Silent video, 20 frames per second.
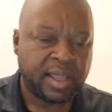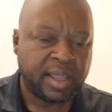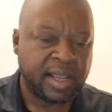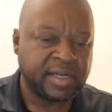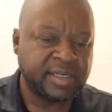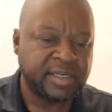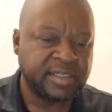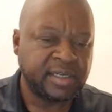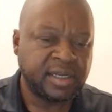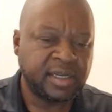
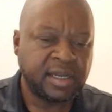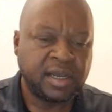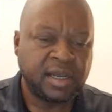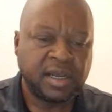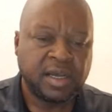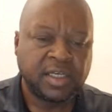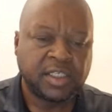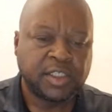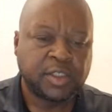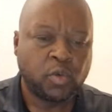and
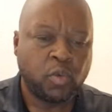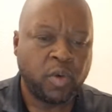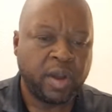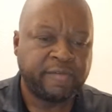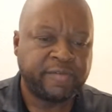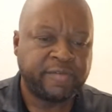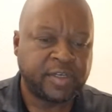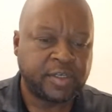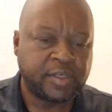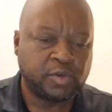she
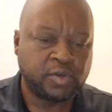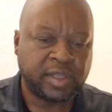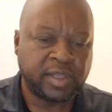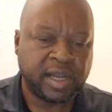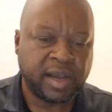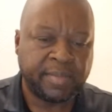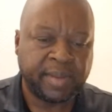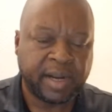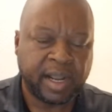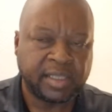waved to the
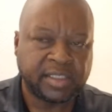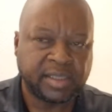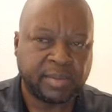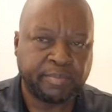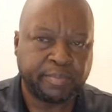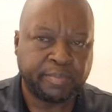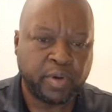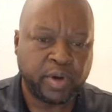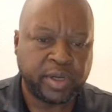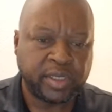camera at
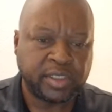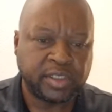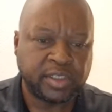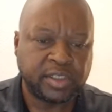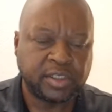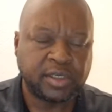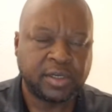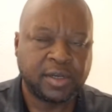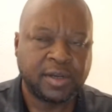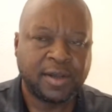some
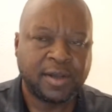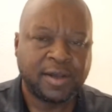point.